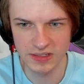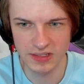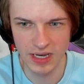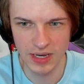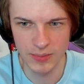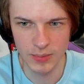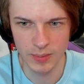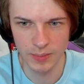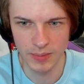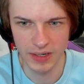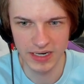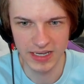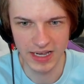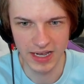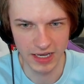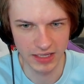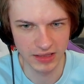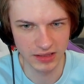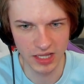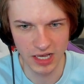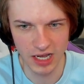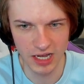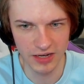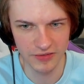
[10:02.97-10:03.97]
time and money. I
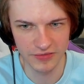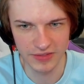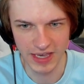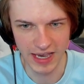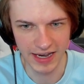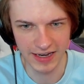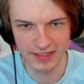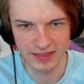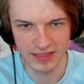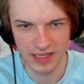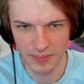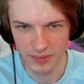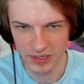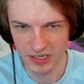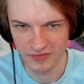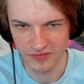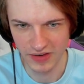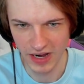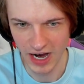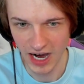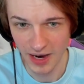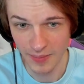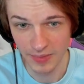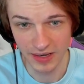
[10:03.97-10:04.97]
love the academic
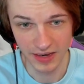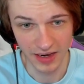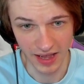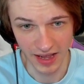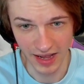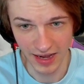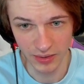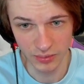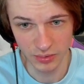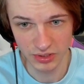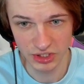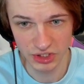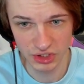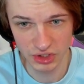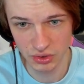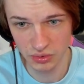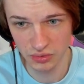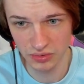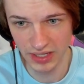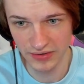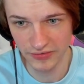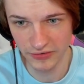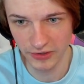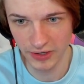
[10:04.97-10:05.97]
environment. I wish
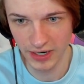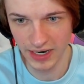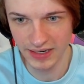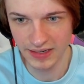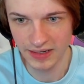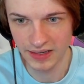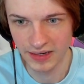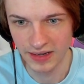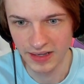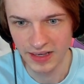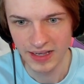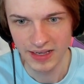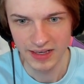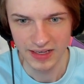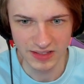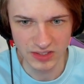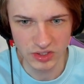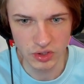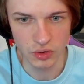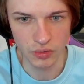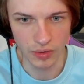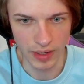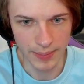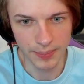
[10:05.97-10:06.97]
school never ended. It's a
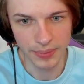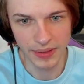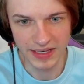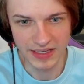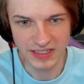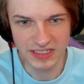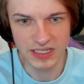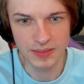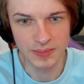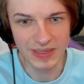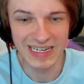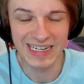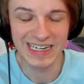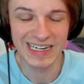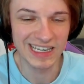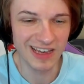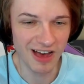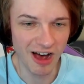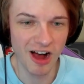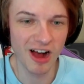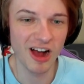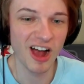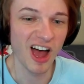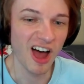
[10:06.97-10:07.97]
great place to meet
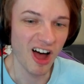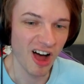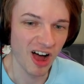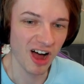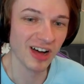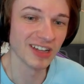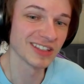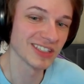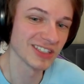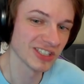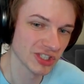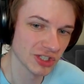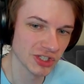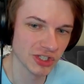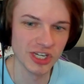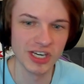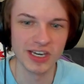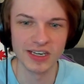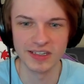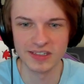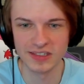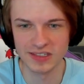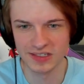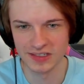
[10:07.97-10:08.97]
young, hot
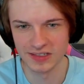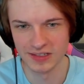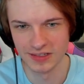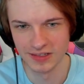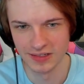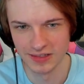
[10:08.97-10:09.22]
chicks.